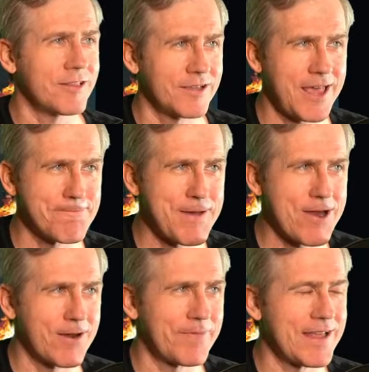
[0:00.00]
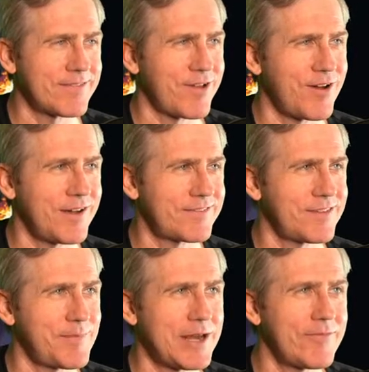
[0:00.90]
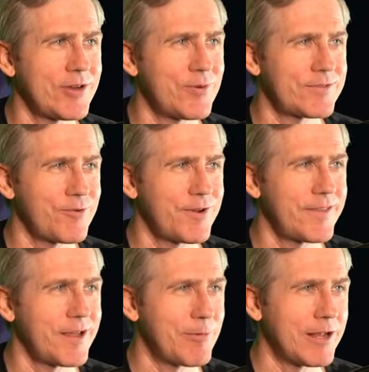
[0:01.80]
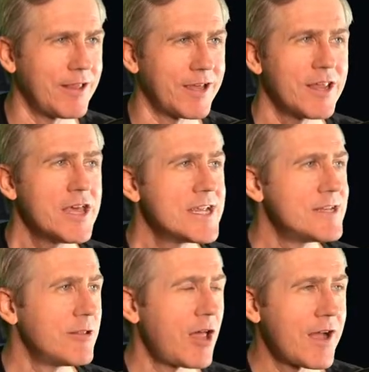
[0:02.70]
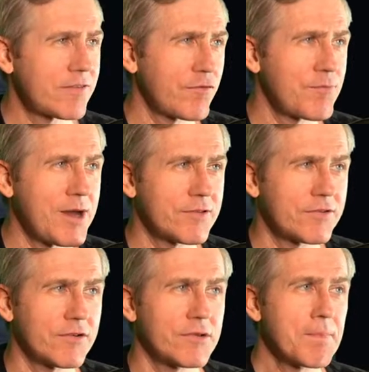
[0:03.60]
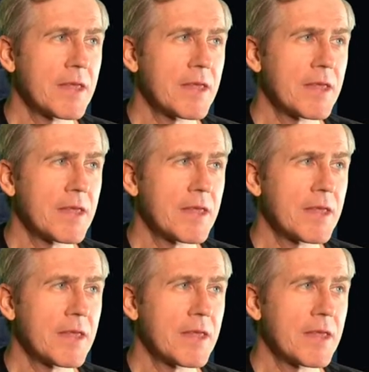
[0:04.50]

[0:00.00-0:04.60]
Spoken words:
Look at that power up. That is awesome. I don't even know what's going on there, but I like it. Lots of monsters.